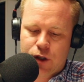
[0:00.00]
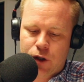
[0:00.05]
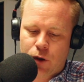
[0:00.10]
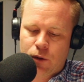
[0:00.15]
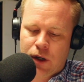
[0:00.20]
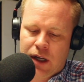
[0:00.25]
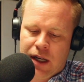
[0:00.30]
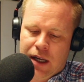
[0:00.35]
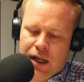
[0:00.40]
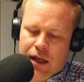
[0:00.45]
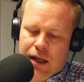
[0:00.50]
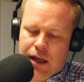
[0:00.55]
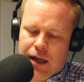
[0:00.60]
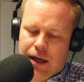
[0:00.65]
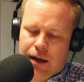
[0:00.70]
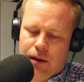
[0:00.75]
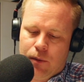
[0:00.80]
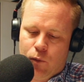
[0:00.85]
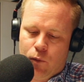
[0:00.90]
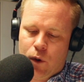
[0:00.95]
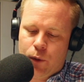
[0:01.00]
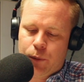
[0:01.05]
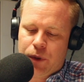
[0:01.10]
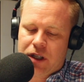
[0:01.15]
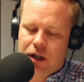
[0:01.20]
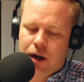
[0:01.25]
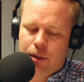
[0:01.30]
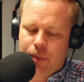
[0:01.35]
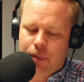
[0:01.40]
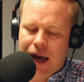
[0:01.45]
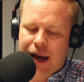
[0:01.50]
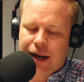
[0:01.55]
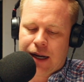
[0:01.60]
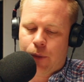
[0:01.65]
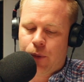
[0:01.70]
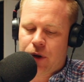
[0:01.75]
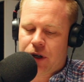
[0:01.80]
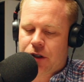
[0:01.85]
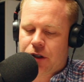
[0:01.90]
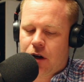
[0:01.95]
So Uh, when we come back,
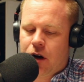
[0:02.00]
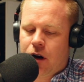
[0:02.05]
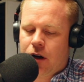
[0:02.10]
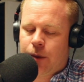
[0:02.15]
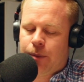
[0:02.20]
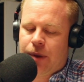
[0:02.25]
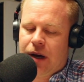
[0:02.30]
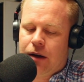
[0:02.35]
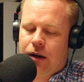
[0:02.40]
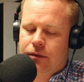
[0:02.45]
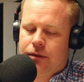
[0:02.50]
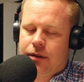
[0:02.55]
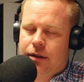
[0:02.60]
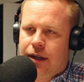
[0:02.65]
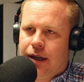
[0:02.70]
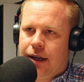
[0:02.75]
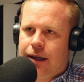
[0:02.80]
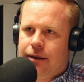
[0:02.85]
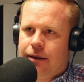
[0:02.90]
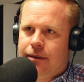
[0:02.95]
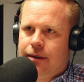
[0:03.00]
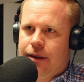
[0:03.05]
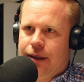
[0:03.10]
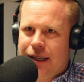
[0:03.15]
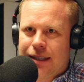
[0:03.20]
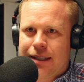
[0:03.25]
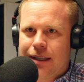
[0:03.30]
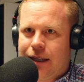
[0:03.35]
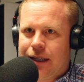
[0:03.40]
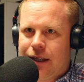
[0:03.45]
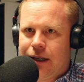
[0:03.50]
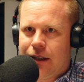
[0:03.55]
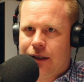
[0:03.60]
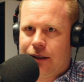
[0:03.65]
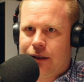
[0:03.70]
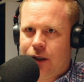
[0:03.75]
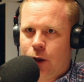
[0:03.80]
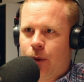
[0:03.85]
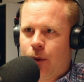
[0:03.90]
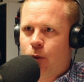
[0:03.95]
I want to talk about uh, this in a
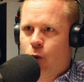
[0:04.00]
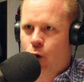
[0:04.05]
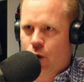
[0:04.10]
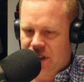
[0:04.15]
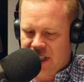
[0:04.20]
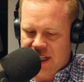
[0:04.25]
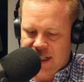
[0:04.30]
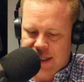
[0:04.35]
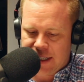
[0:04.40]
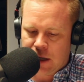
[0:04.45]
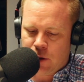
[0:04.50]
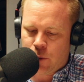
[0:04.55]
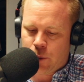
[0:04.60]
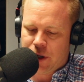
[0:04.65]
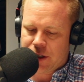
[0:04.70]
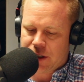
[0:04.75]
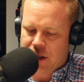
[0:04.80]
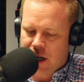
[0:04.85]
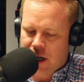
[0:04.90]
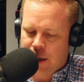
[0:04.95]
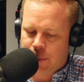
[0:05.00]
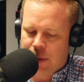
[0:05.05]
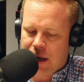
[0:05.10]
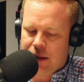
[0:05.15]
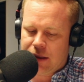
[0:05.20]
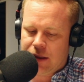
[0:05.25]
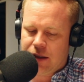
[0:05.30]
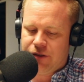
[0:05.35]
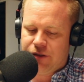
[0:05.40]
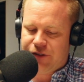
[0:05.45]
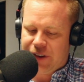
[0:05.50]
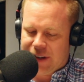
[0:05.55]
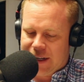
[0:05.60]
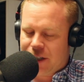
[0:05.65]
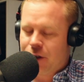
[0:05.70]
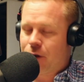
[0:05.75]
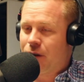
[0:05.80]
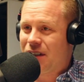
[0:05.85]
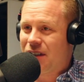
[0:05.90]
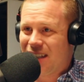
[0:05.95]
little bit more detail. I want to talk about the
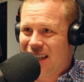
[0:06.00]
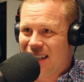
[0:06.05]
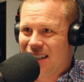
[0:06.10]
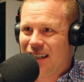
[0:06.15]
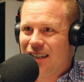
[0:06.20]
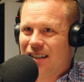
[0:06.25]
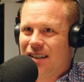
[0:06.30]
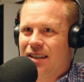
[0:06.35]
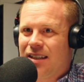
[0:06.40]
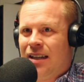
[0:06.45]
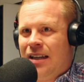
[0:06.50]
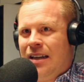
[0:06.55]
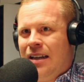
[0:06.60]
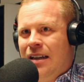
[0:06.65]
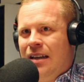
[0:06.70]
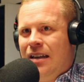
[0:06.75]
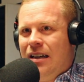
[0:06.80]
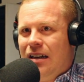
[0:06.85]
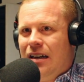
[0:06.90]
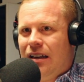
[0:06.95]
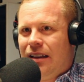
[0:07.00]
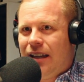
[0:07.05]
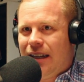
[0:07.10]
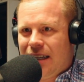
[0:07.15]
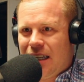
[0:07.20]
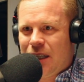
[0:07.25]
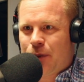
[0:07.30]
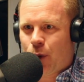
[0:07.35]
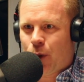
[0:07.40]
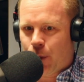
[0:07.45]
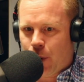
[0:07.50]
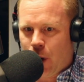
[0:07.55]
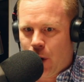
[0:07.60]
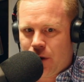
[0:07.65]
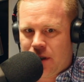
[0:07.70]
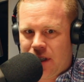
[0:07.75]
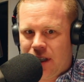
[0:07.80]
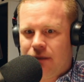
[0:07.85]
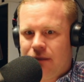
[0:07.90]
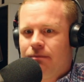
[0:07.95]
financial assistance uh, that he's
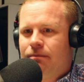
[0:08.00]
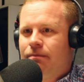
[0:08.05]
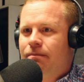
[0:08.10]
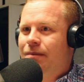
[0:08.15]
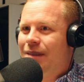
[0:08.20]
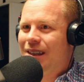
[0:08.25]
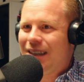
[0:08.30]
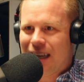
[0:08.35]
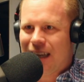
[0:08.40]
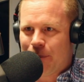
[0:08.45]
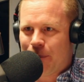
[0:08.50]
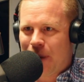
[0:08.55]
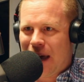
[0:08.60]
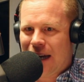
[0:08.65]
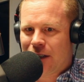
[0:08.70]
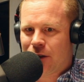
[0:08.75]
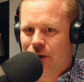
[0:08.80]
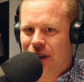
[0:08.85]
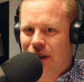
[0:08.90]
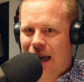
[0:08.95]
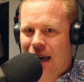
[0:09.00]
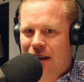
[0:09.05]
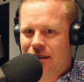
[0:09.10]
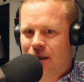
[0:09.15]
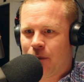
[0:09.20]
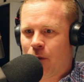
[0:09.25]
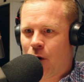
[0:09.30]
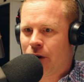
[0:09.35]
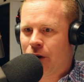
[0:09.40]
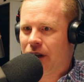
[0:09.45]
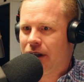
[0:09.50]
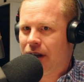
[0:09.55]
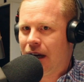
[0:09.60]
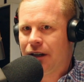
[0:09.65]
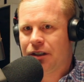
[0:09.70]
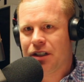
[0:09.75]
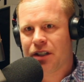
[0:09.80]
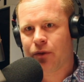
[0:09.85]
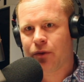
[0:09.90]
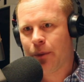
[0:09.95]
proposing, the impact on the housing market,
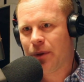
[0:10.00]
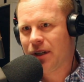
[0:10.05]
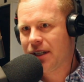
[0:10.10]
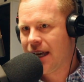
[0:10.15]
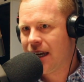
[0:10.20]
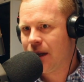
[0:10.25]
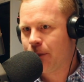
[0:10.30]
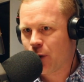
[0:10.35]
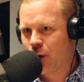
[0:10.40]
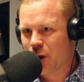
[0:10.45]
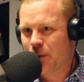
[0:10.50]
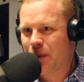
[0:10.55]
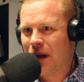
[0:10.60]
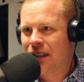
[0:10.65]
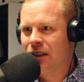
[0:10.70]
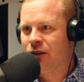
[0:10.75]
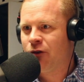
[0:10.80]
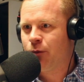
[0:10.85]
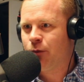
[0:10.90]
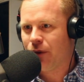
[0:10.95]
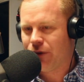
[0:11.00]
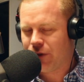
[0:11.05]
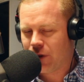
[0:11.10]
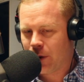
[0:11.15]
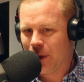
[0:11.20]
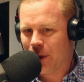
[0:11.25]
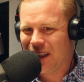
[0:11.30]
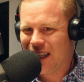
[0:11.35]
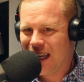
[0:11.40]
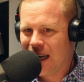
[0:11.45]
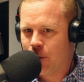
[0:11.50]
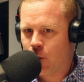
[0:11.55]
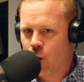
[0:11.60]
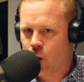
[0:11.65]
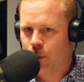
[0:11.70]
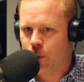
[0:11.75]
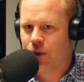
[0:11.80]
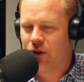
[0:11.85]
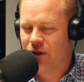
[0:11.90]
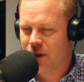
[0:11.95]
not just from a tenant perspective, but from a
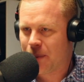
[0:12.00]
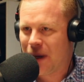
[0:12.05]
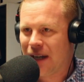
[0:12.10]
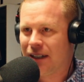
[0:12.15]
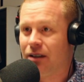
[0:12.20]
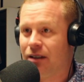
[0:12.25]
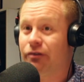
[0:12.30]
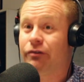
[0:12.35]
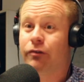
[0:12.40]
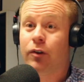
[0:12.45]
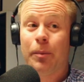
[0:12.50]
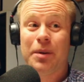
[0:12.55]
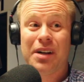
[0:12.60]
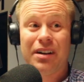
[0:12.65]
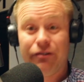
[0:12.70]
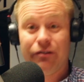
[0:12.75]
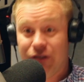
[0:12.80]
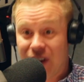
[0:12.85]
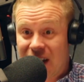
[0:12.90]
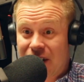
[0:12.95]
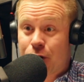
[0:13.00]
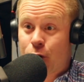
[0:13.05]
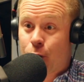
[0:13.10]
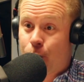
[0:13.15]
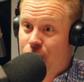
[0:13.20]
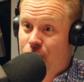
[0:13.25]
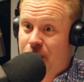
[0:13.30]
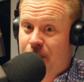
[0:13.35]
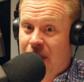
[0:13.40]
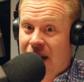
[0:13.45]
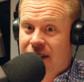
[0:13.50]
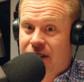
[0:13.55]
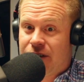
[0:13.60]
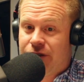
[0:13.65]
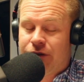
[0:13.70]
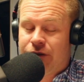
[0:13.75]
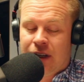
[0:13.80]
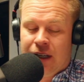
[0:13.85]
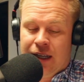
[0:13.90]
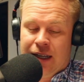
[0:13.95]
landlord perspective, from an investor
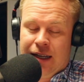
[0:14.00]
perspective.